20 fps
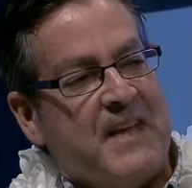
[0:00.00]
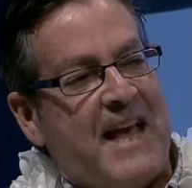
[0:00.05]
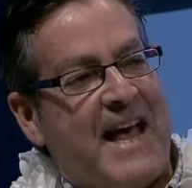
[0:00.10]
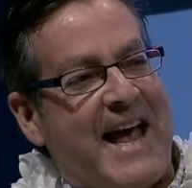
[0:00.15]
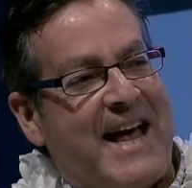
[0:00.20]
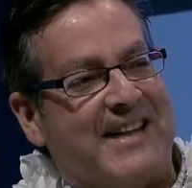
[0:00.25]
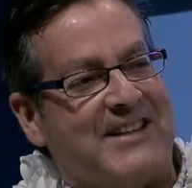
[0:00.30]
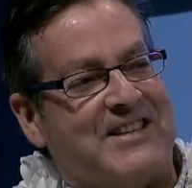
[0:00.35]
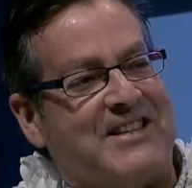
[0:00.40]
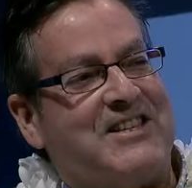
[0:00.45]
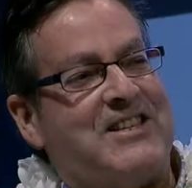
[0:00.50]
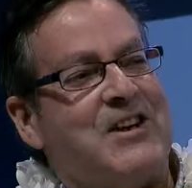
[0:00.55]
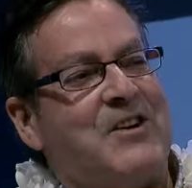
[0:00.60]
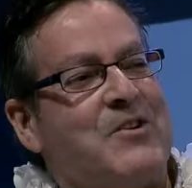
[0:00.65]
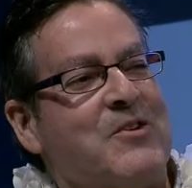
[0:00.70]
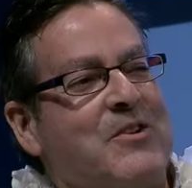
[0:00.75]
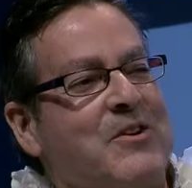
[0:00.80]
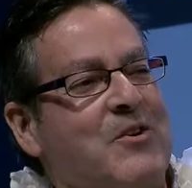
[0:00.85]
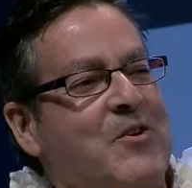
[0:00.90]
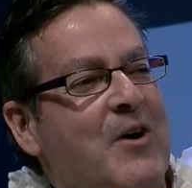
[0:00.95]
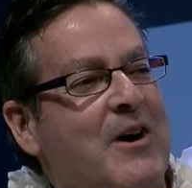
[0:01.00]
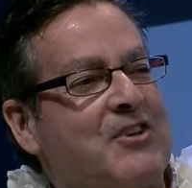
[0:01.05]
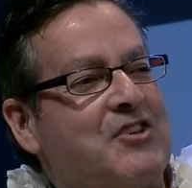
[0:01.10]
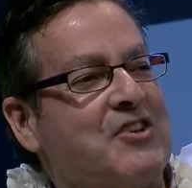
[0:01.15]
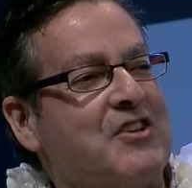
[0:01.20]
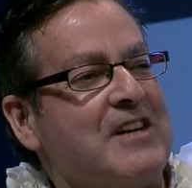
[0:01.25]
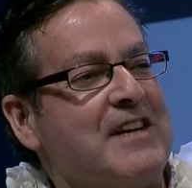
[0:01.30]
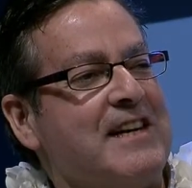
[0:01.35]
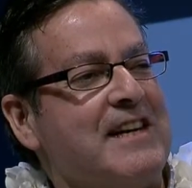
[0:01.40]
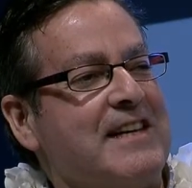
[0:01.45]
And so the
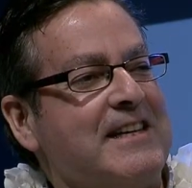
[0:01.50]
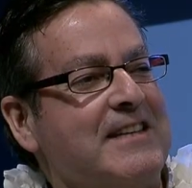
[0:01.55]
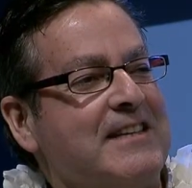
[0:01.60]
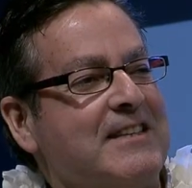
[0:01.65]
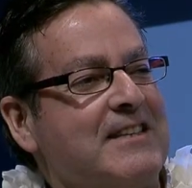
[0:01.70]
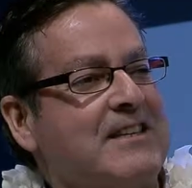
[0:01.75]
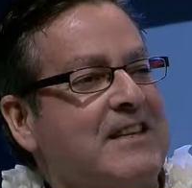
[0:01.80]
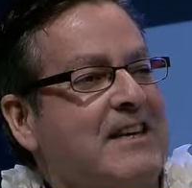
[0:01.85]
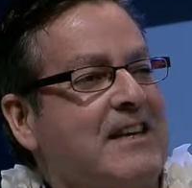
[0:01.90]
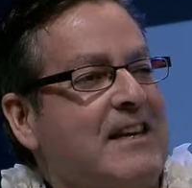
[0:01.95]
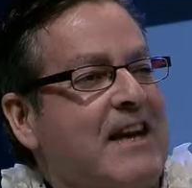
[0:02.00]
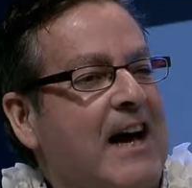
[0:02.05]
question is,